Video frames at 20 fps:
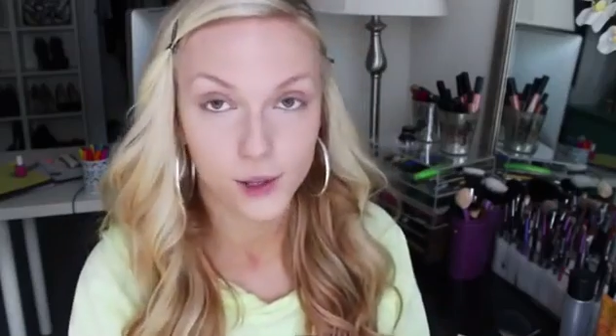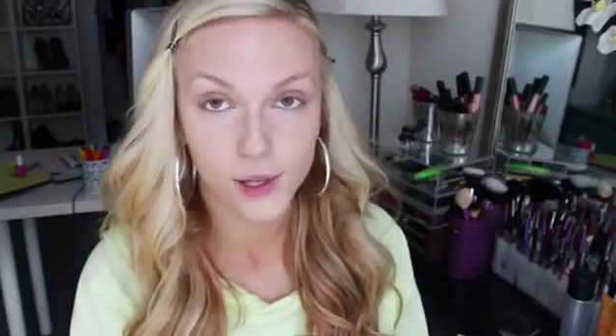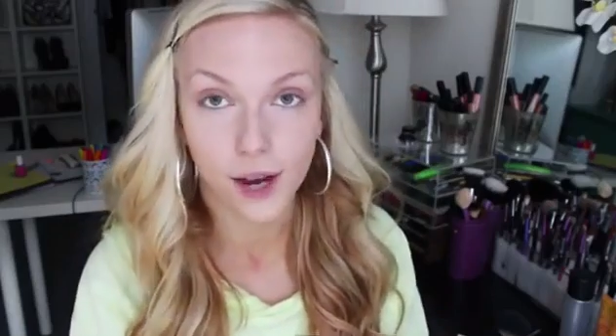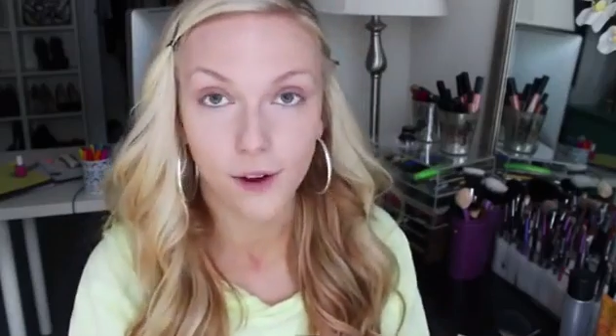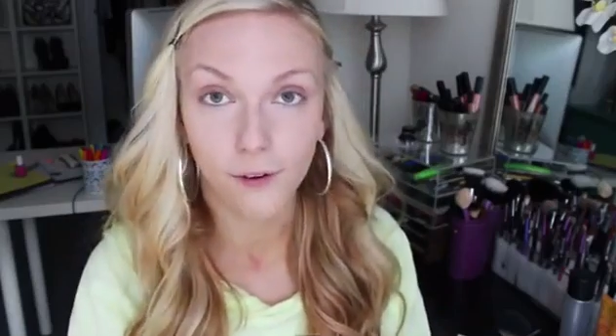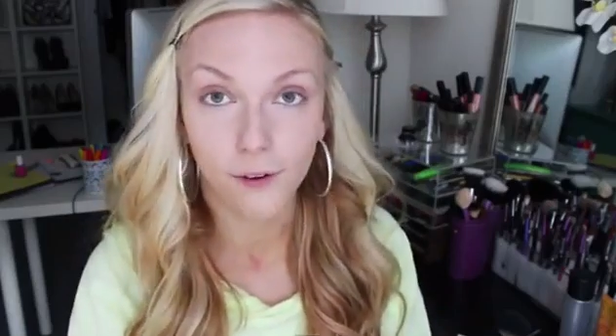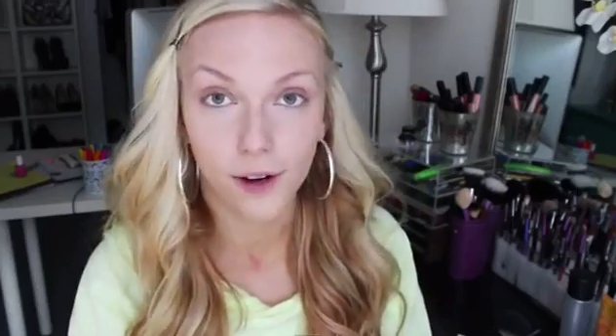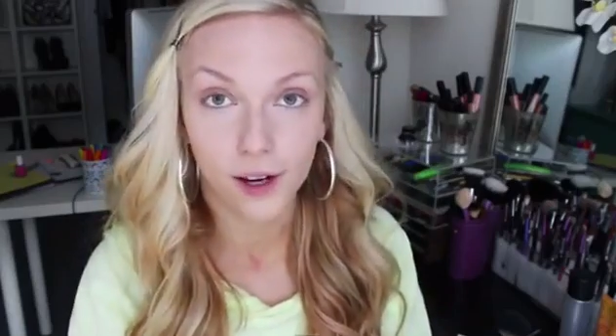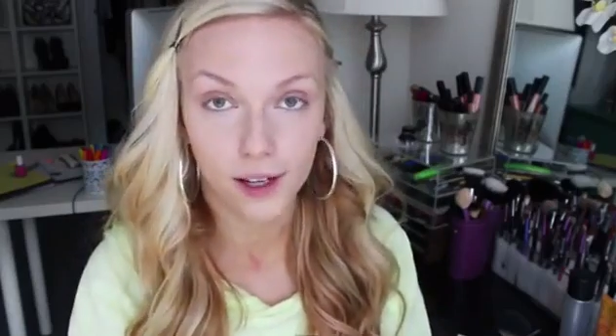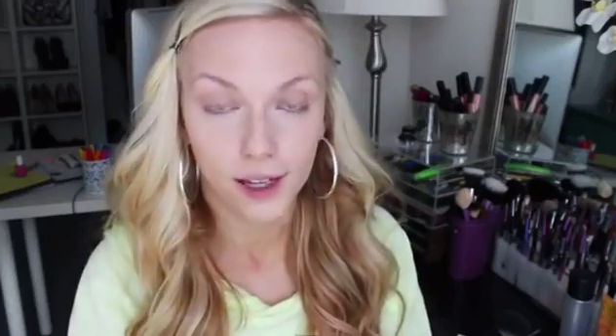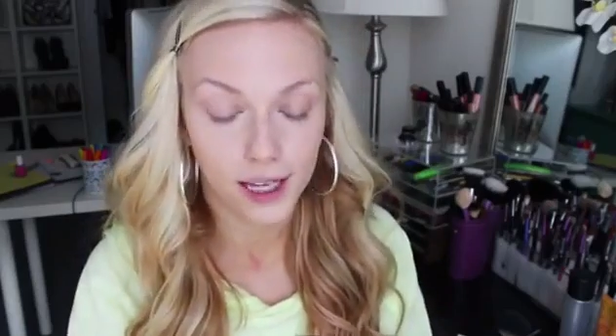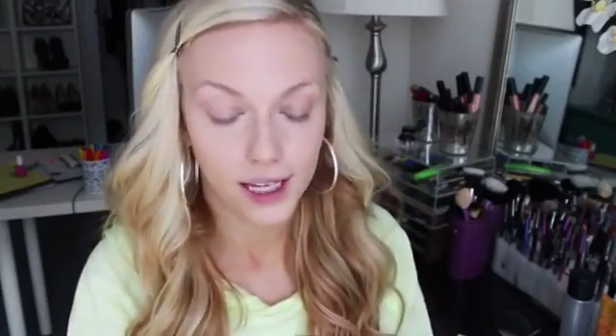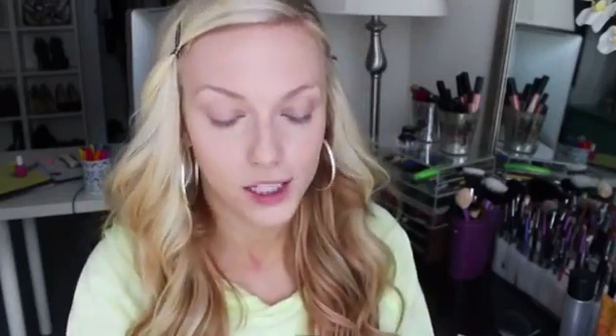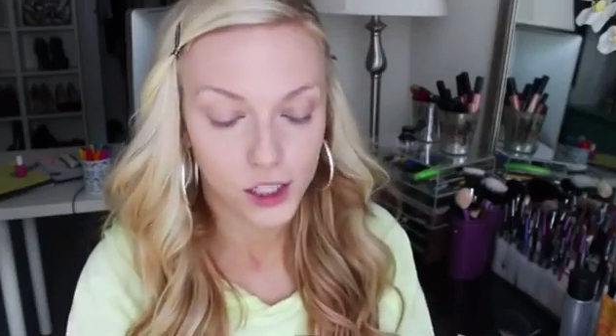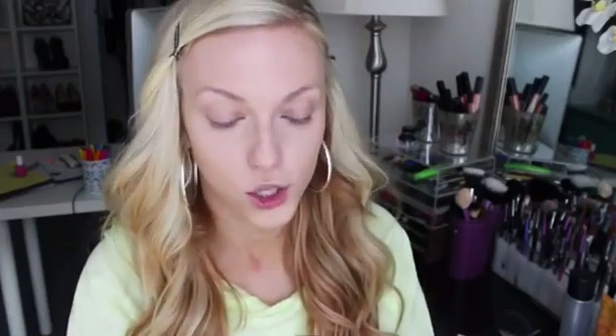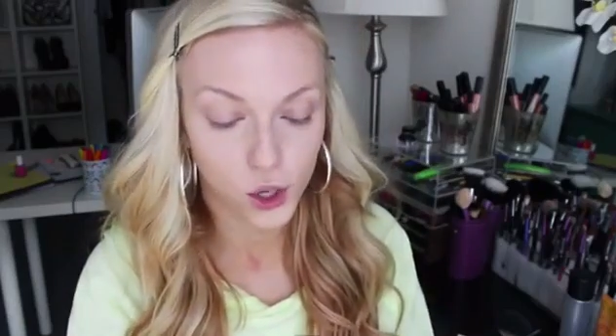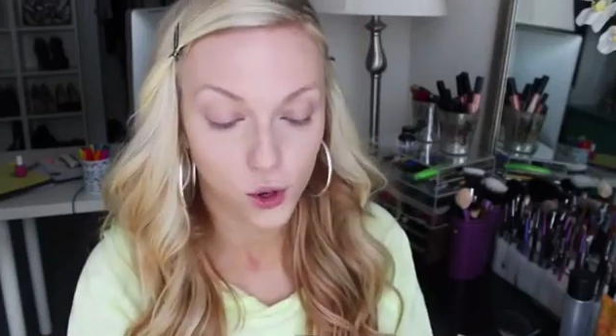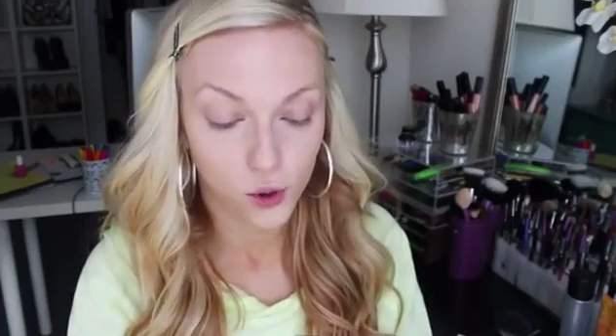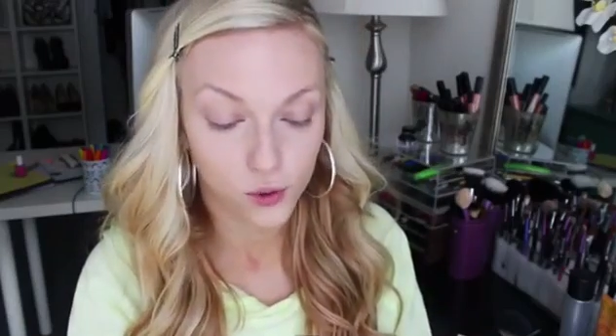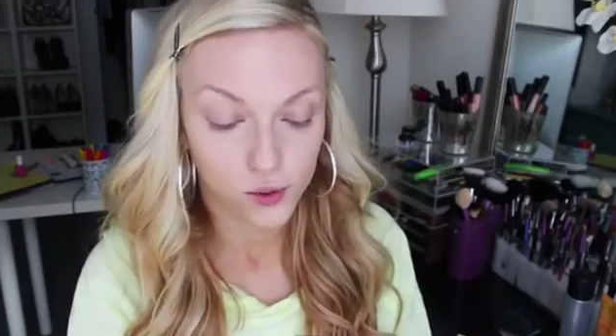You definitely
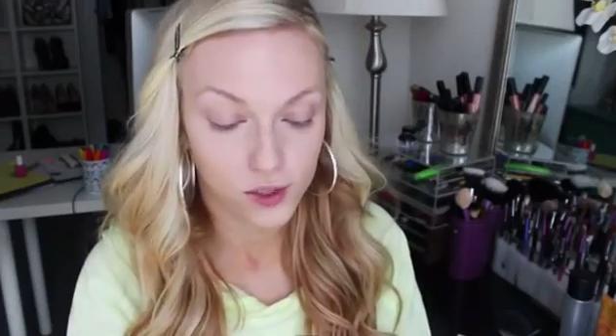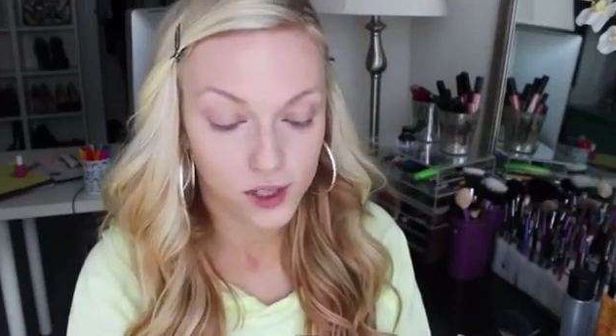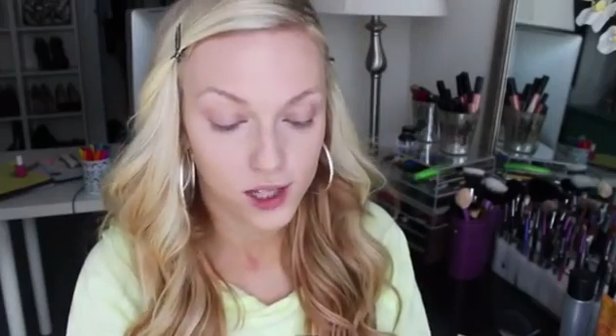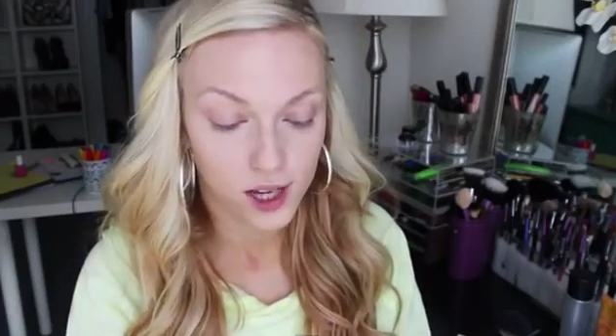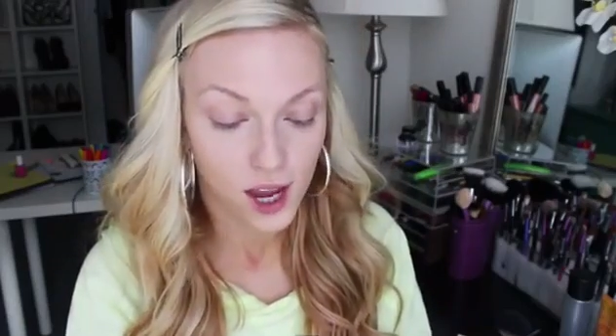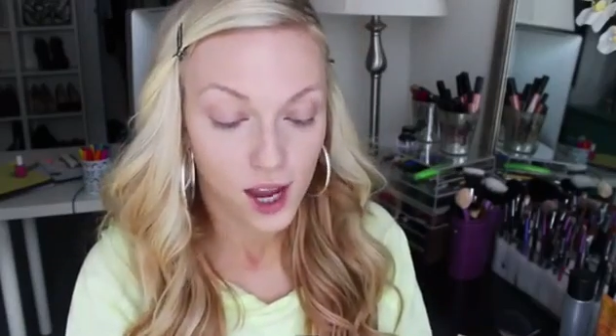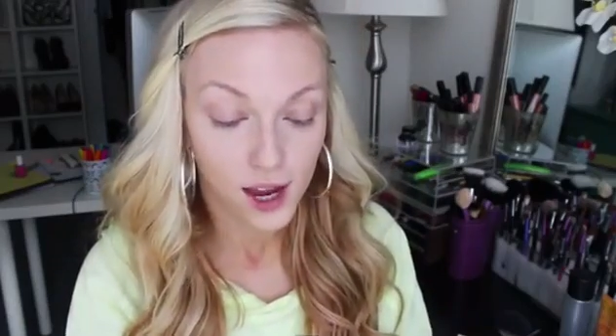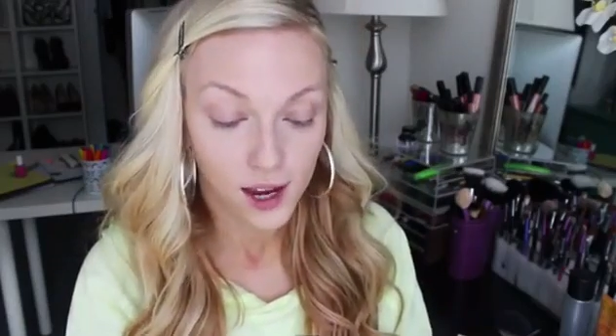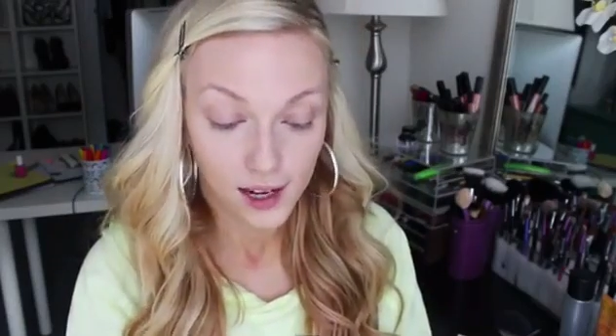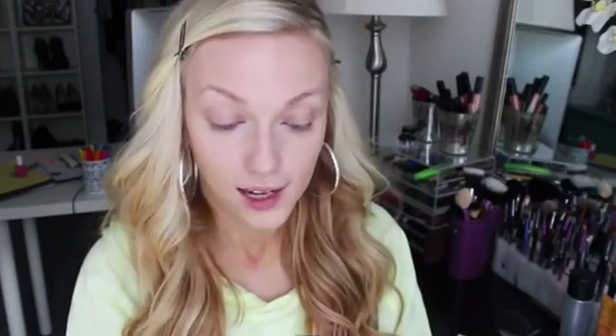don't